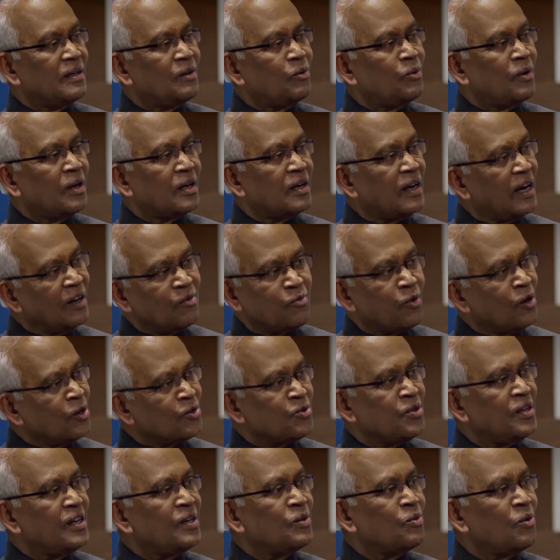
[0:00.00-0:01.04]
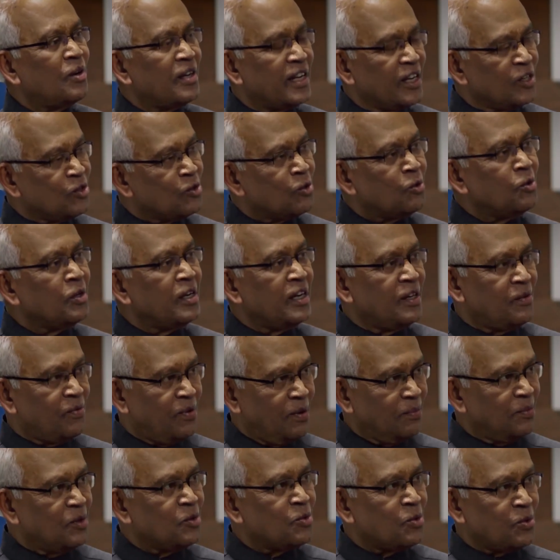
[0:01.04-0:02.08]
who are unfortunate, who are excluded
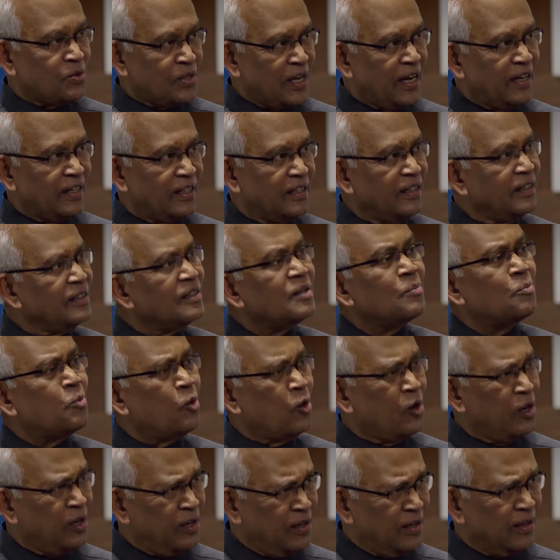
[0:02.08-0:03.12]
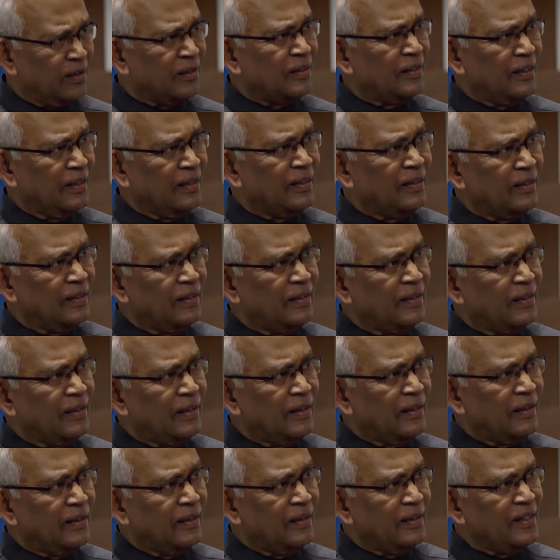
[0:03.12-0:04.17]
from the society, the poor,
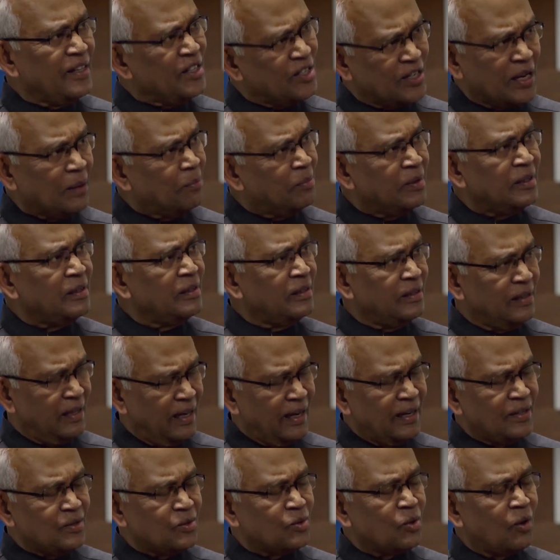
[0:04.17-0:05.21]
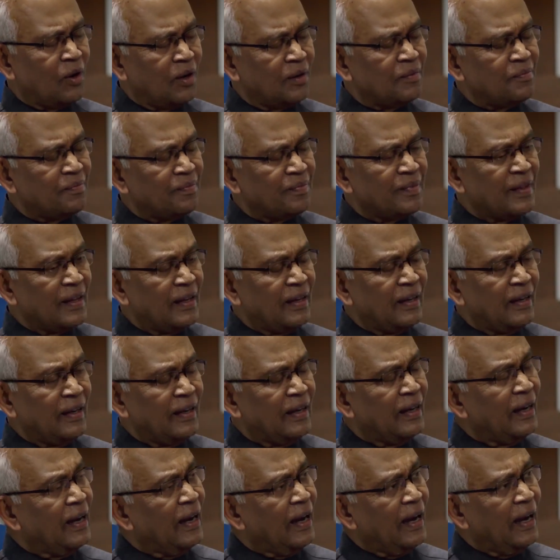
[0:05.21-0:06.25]
disabled, and so on.
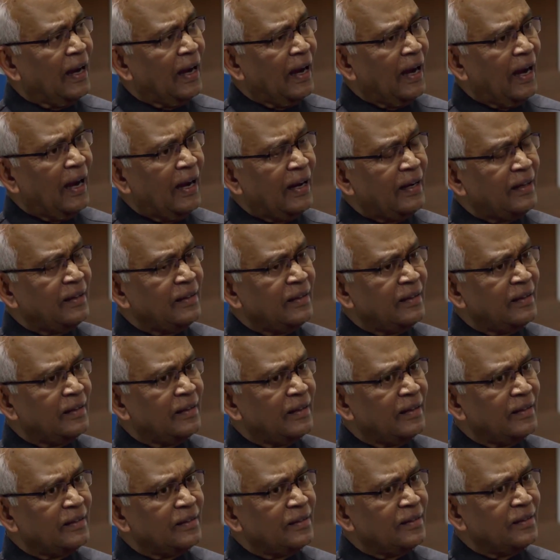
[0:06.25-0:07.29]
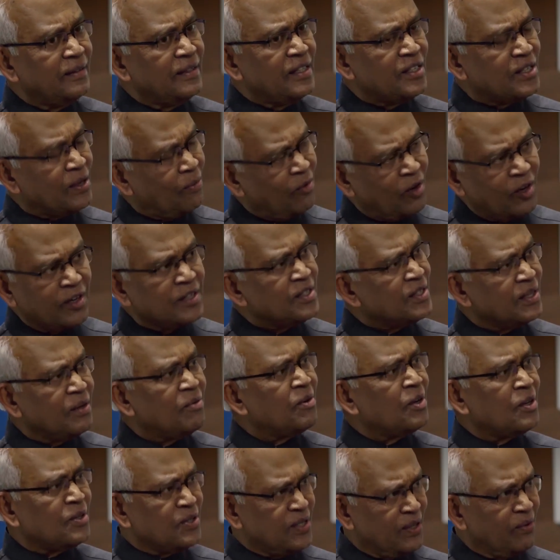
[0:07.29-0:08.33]
And this award is
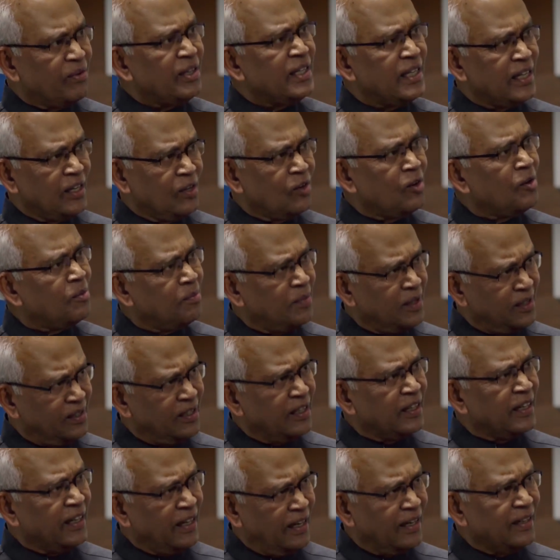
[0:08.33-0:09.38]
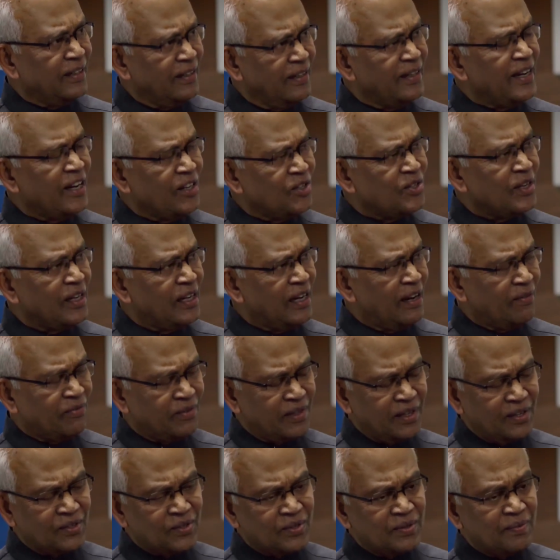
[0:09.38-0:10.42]
given on 17 November, the day she
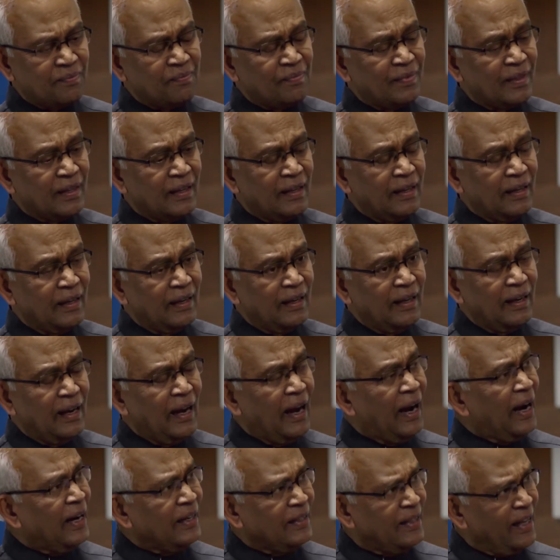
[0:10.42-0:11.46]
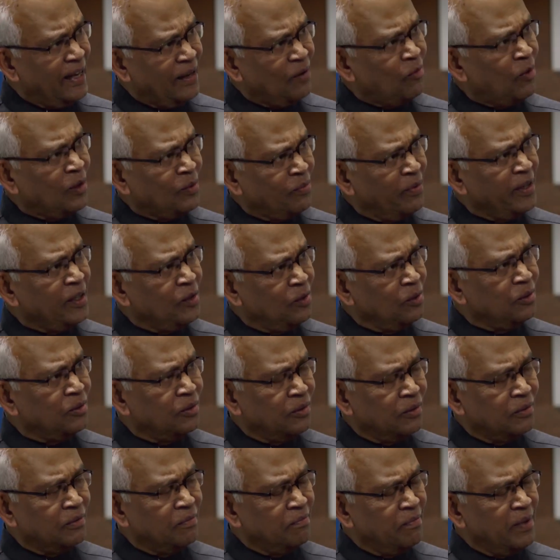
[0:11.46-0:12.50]
left us. And there what we
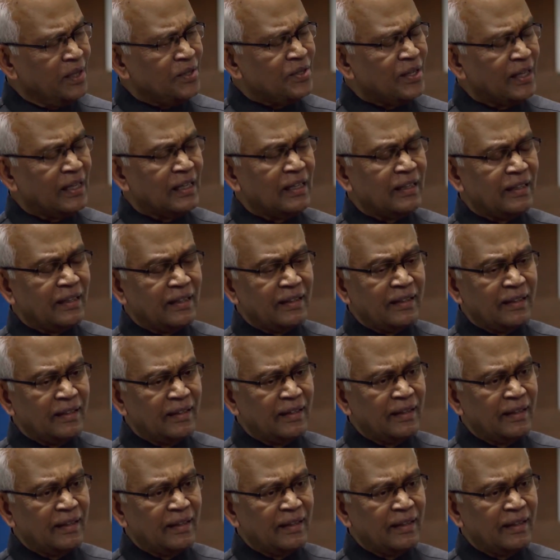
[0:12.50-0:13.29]
do basically